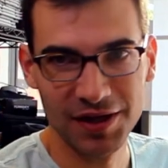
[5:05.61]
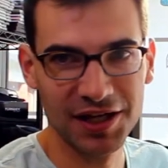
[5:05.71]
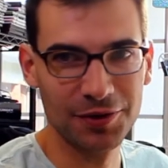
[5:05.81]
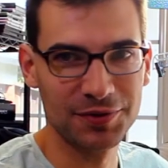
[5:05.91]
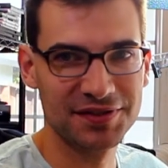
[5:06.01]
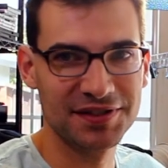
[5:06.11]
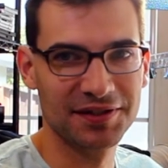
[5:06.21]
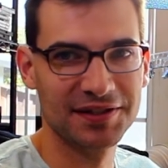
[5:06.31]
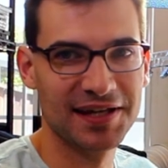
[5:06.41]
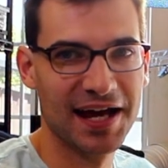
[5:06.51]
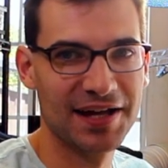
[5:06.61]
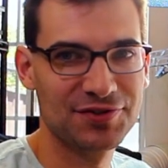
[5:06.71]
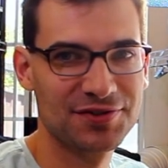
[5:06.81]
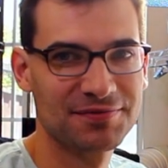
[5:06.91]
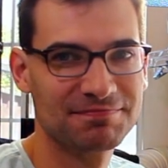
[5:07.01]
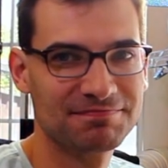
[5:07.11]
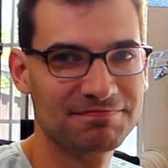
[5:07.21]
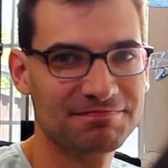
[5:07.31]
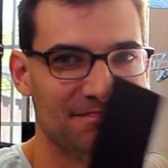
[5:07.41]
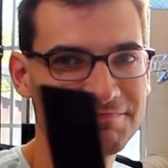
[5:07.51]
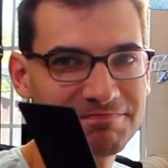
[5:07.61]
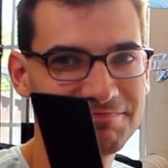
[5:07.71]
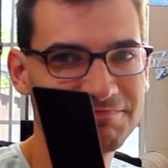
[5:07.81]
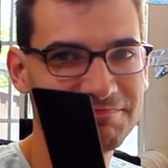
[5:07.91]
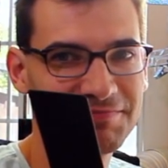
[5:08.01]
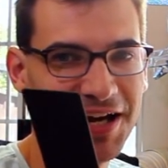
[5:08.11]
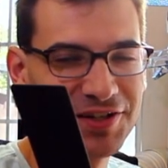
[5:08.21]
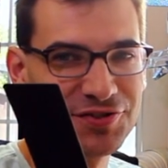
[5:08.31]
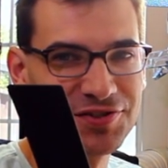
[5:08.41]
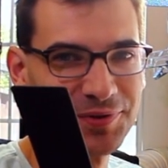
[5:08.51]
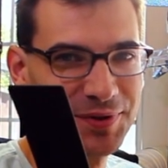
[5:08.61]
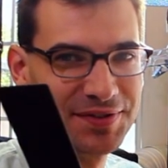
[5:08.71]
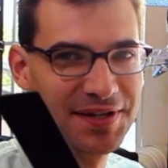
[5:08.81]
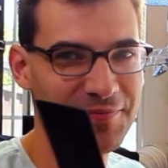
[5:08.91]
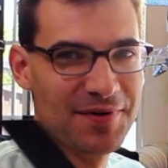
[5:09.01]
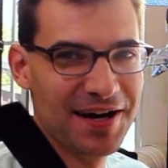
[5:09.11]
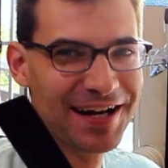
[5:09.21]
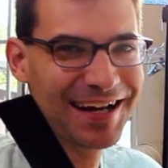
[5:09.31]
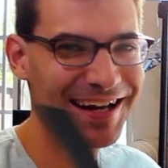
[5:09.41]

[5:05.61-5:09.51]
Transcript: It was still attached. I just threw it somewhere.